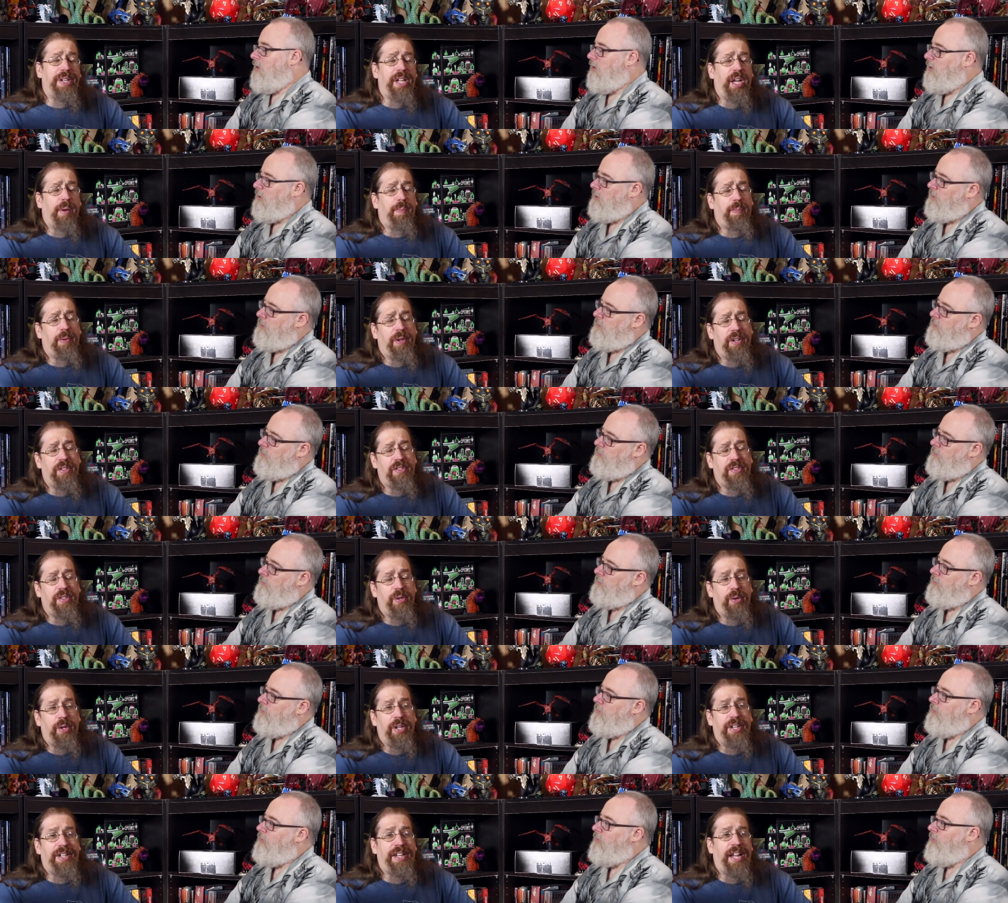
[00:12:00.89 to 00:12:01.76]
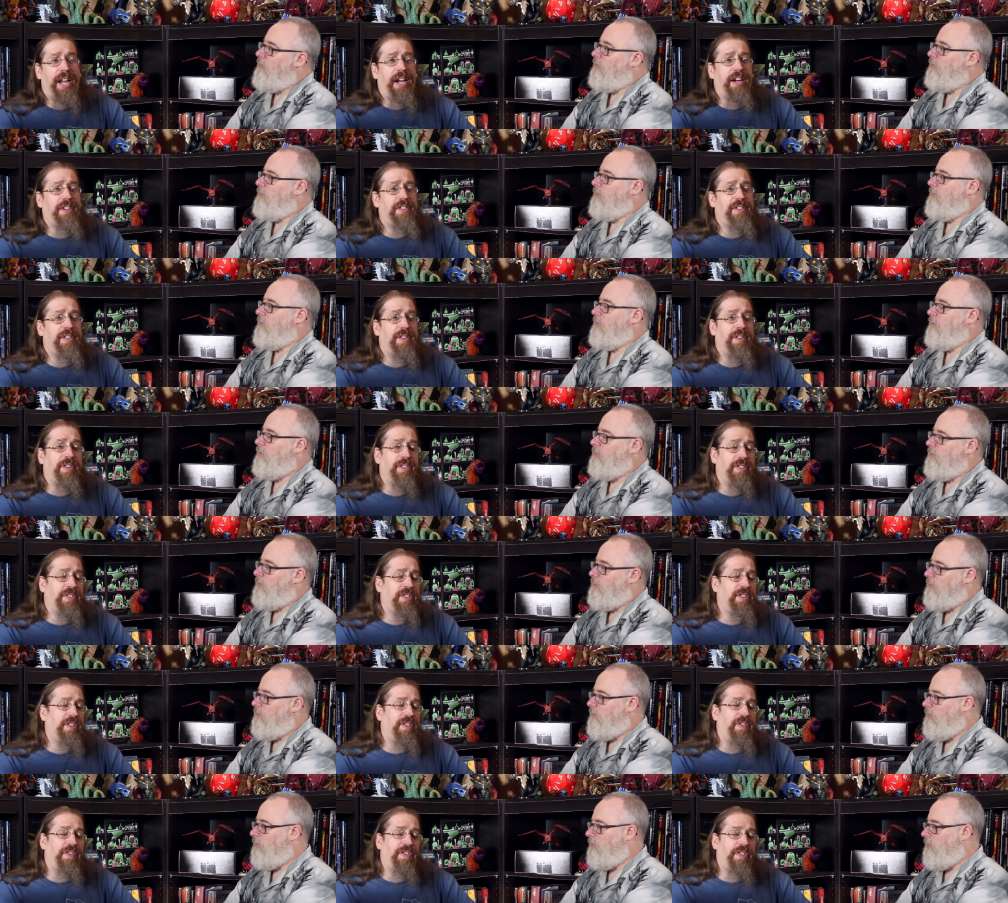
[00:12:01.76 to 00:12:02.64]
Speaker 1: with that plus two to dex and there's
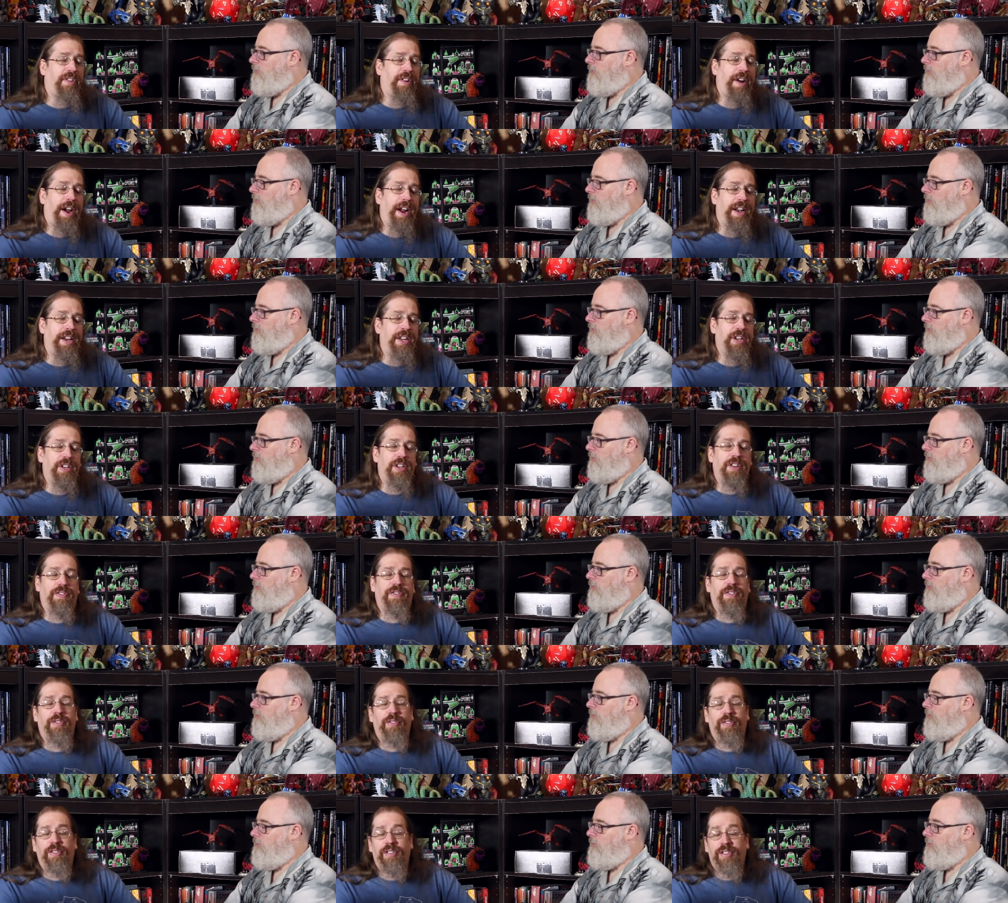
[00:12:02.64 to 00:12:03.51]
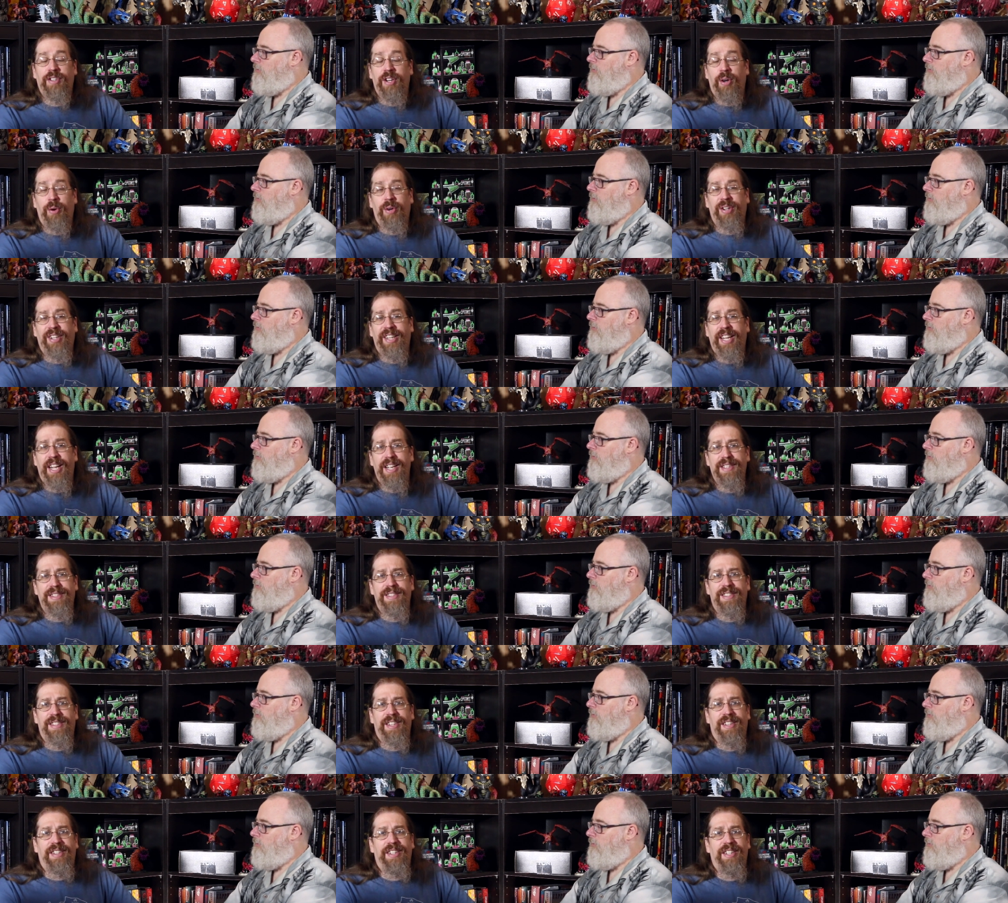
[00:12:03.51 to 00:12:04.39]
a variety of different you know
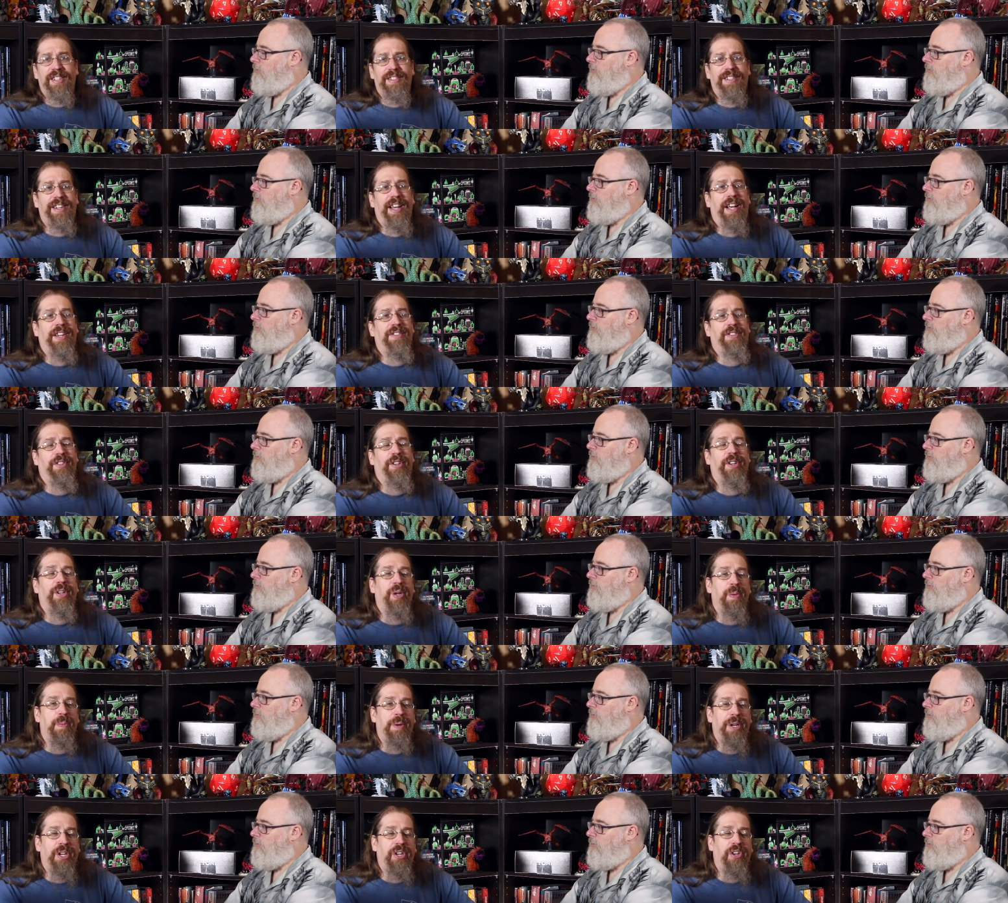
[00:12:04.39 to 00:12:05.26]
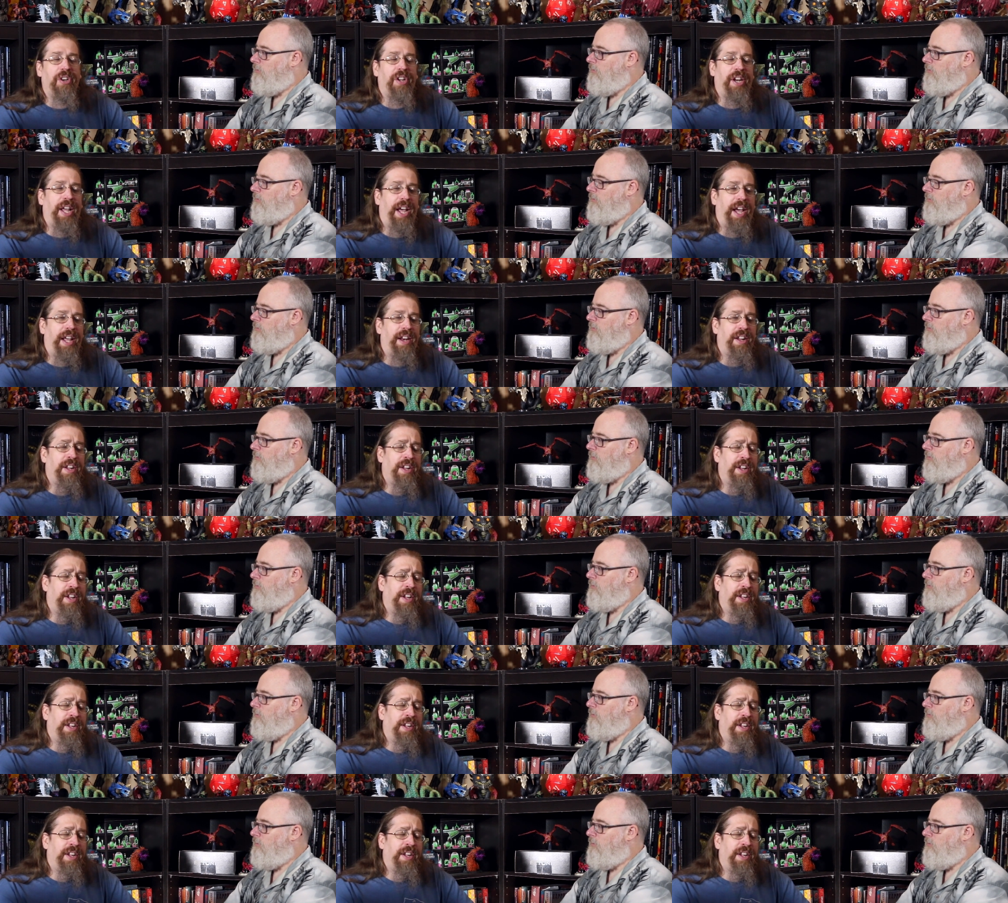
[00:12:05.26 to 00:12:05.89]
classes that these guys are going to be good at